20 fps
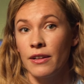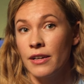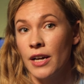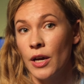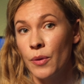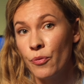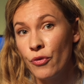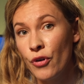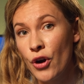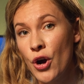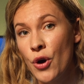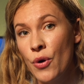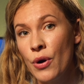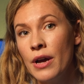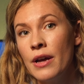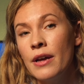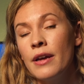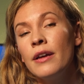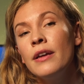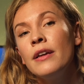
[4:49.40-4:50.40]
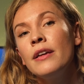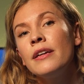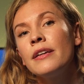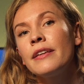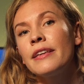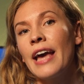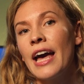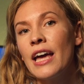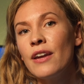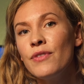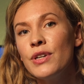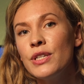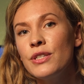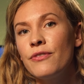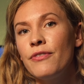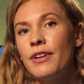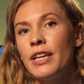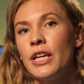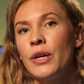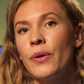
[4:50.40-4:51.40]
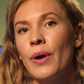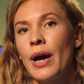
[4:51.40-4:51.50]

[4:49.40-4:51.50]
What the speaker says: Cut Pro, Canva's video